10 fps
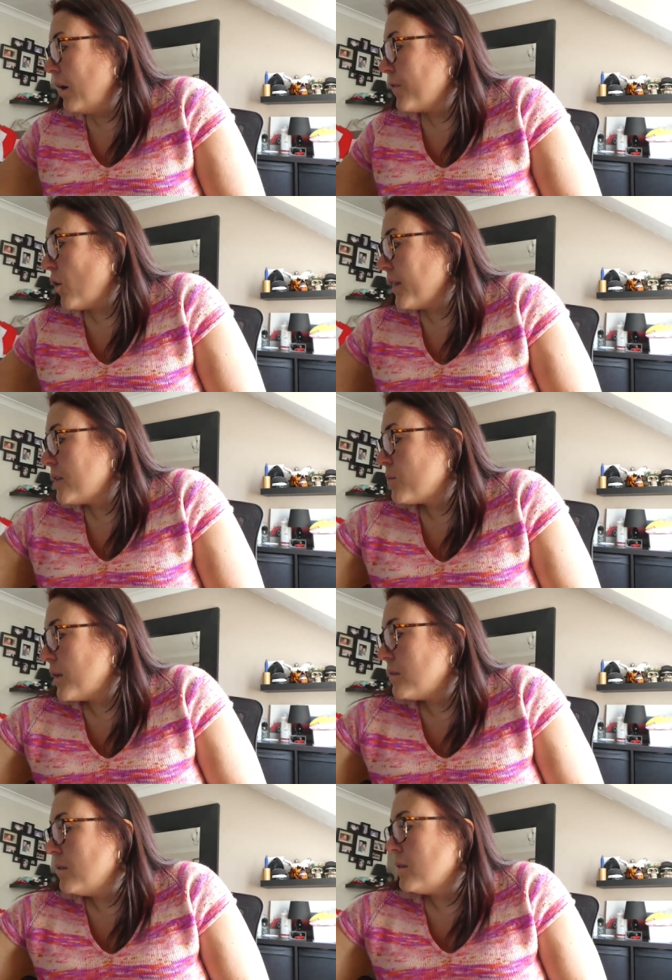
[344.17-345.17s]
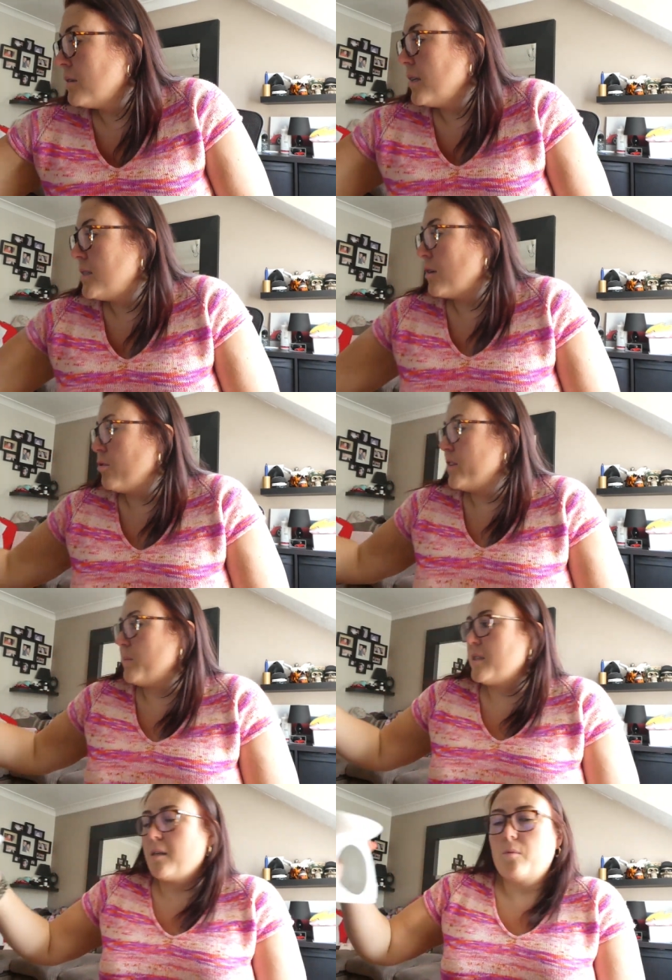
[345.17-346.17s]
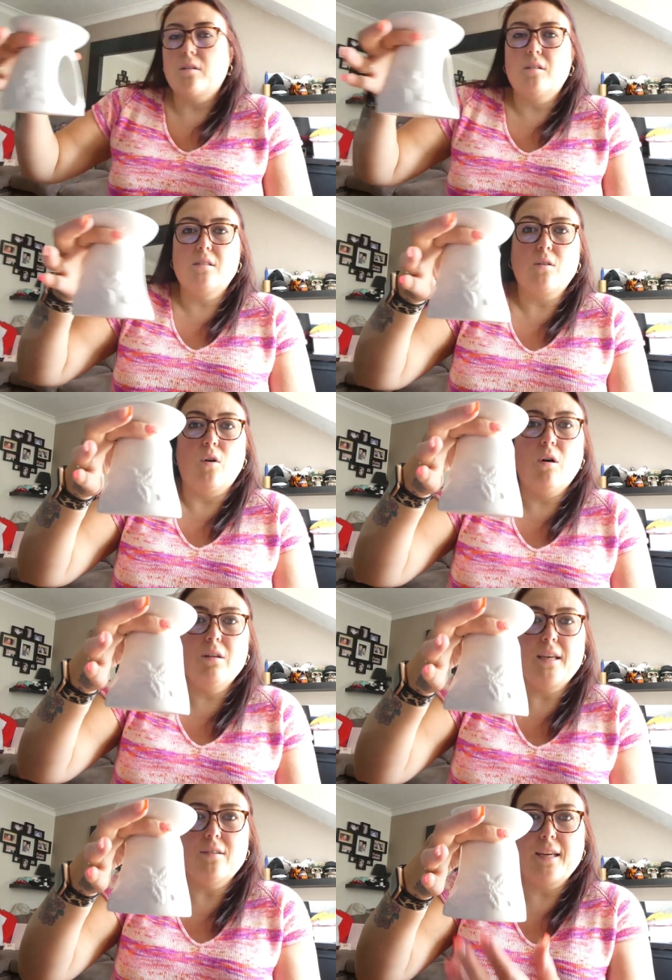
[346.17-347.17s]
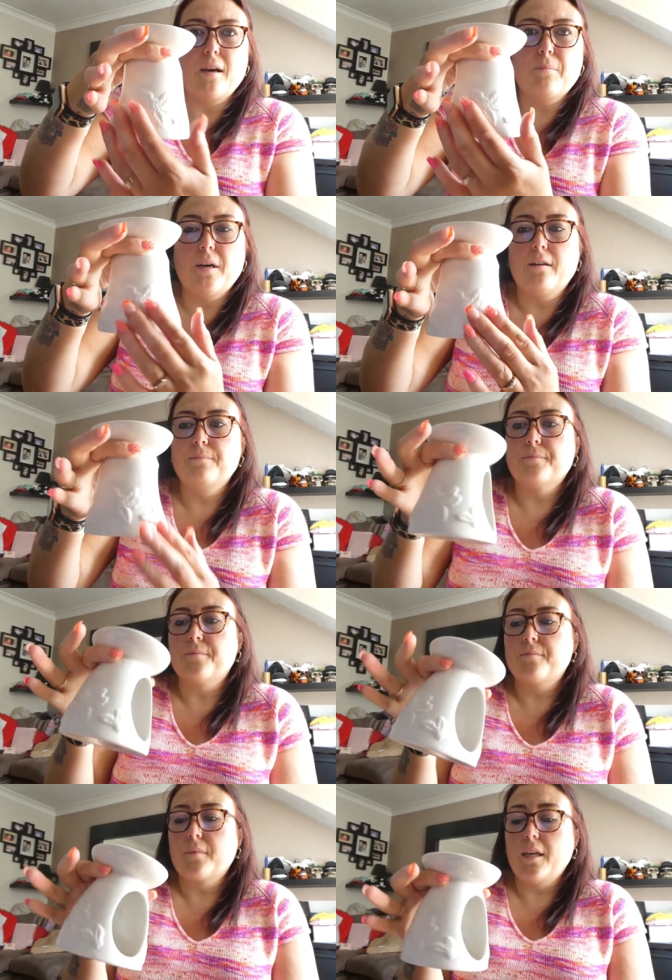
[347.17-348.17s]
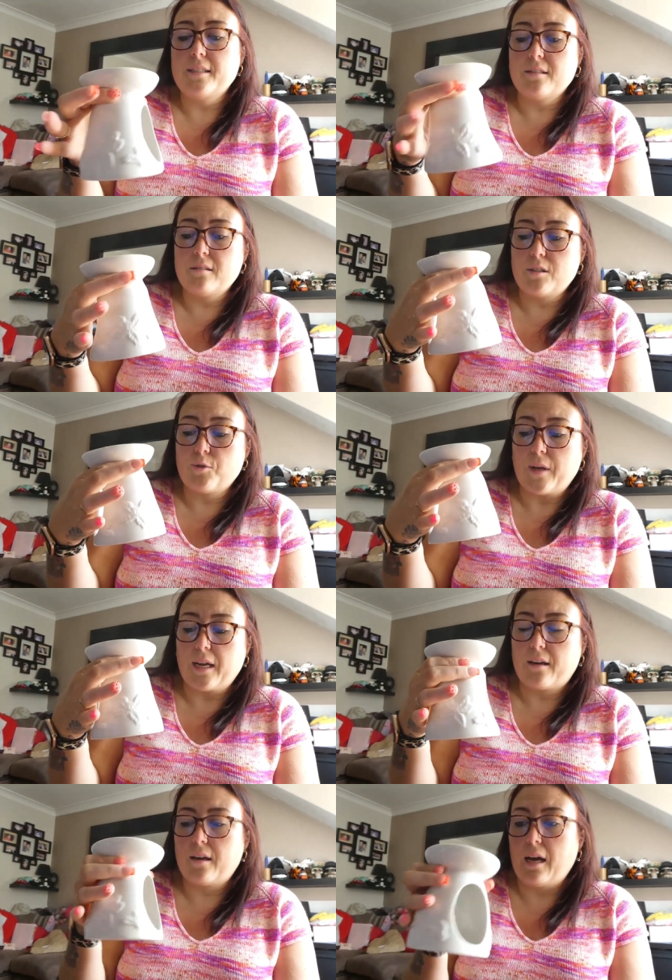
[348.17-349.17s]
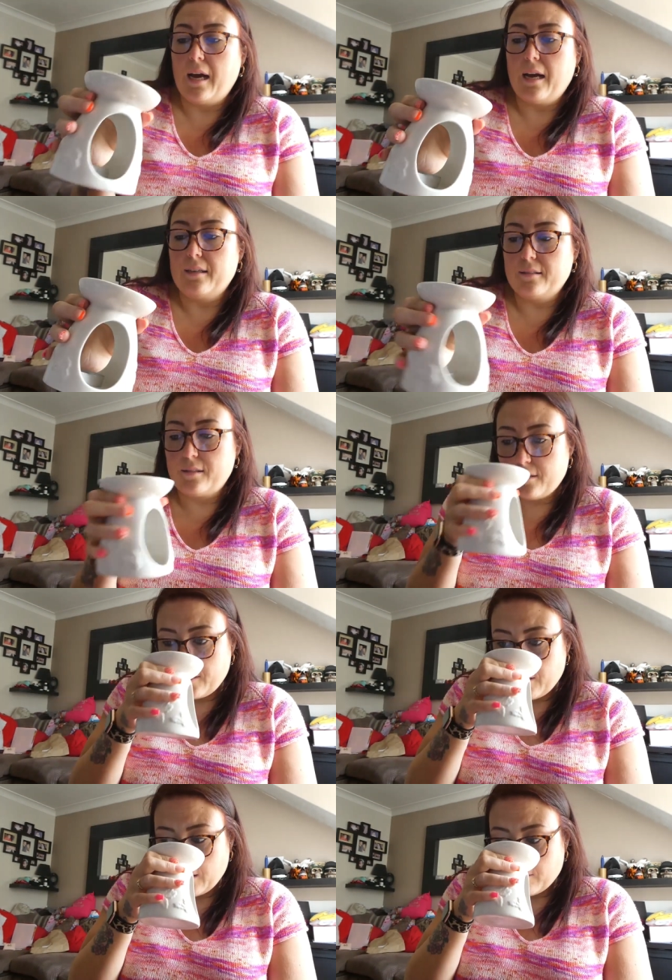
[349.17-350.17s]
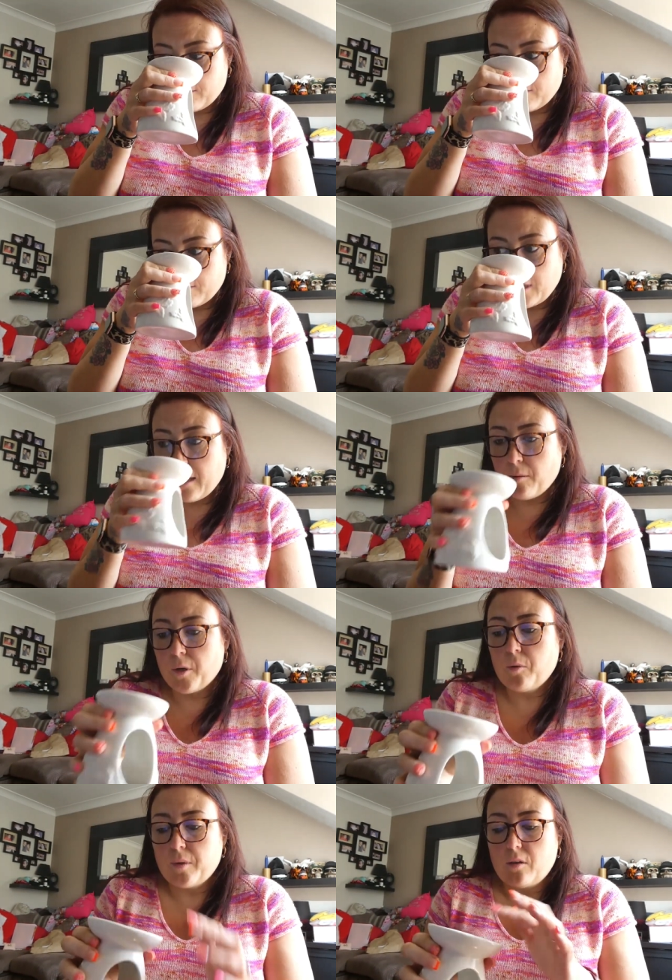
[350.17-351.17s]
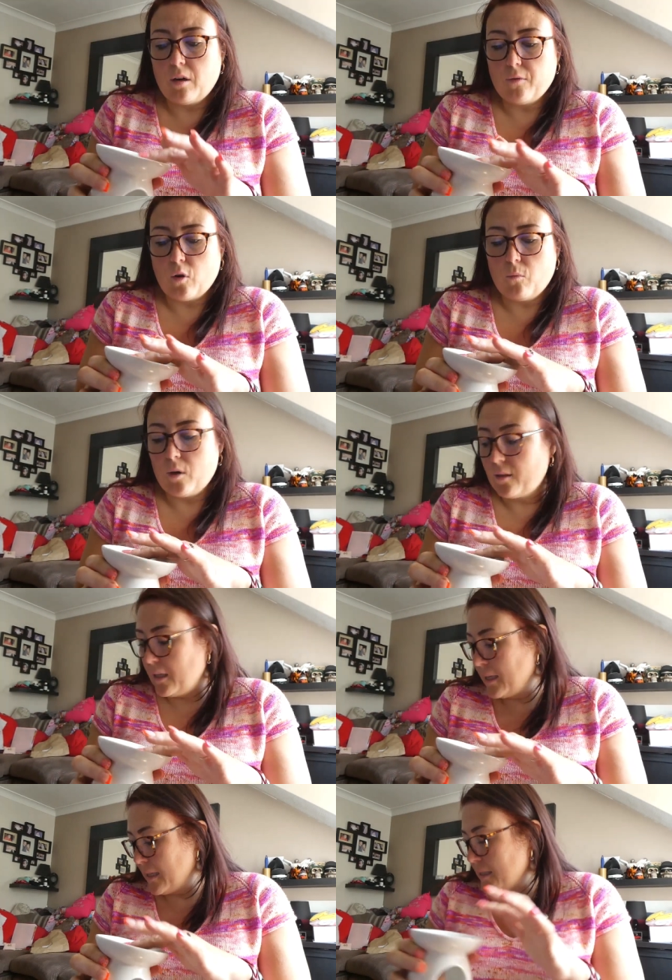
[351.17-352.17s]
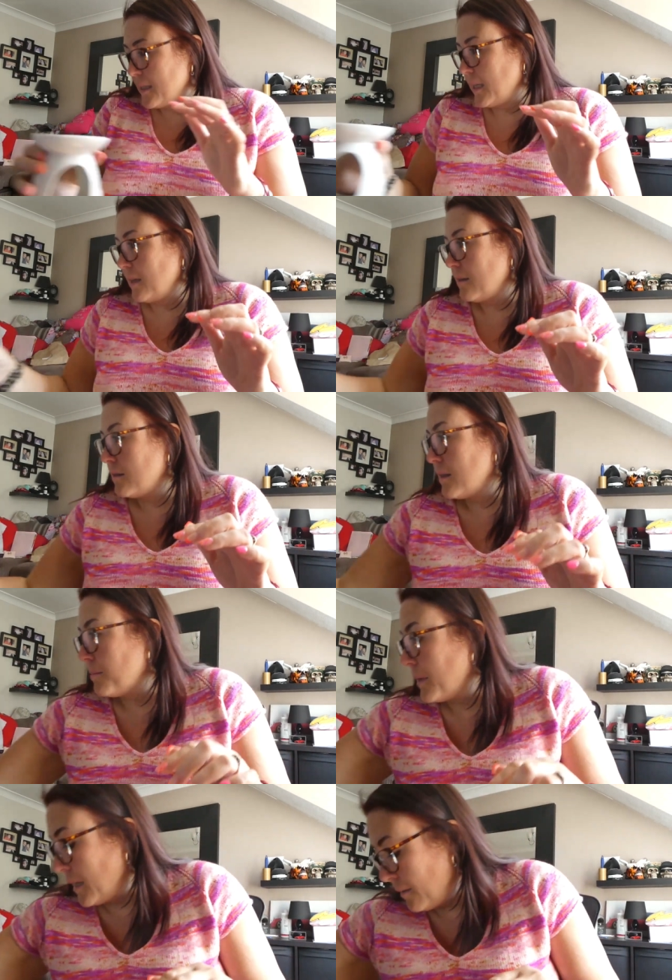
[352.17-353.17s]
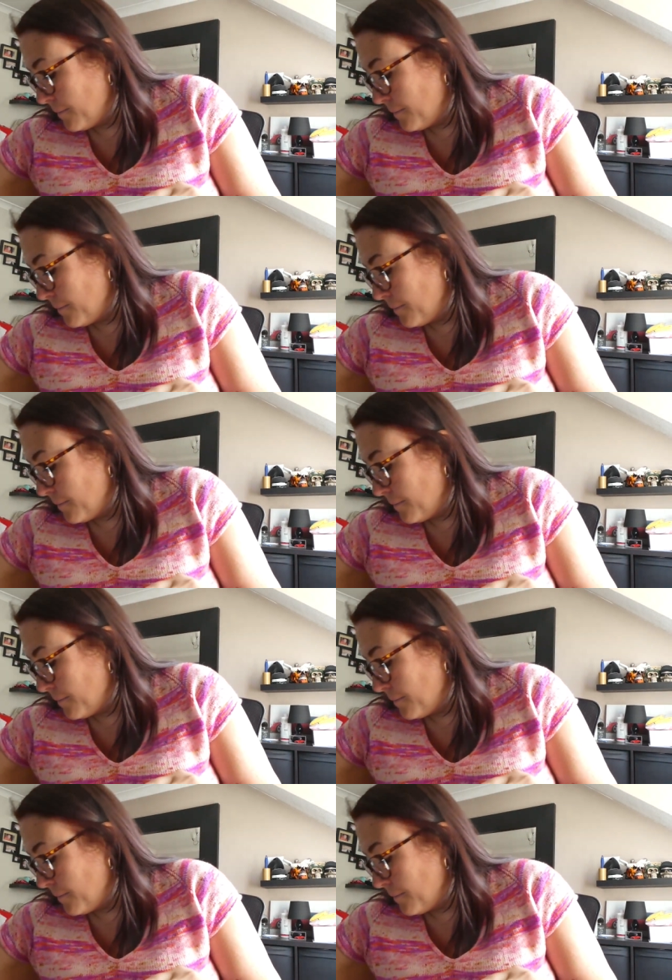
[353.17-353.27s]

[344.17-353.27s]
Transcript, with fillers: I've got this one. It's a Christmassy one because it's got holly on it, but it does the trick. And at the moment, I've got one that Nancy sent me,